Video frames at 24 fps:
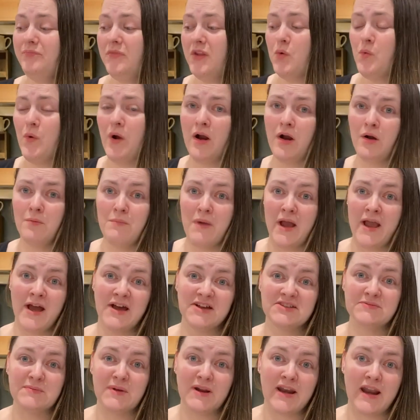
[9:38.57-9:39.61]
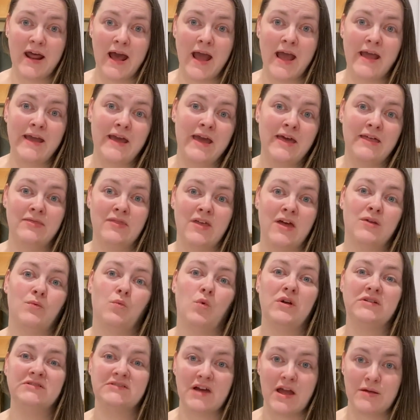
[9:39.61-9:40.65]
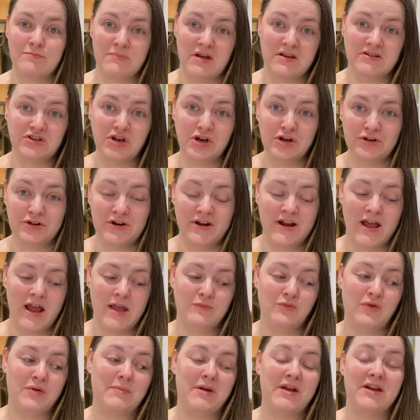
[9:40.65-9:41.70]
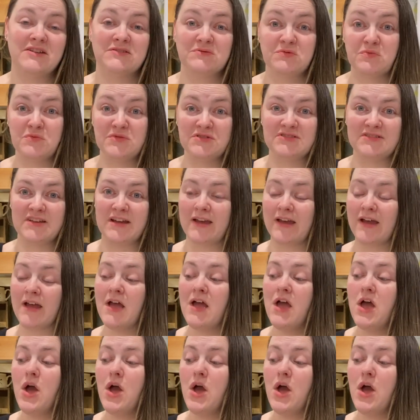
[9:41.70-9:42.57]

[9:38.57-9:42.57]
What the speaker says: where my husband and I, and then one time my daughter and I, when my husband was sick,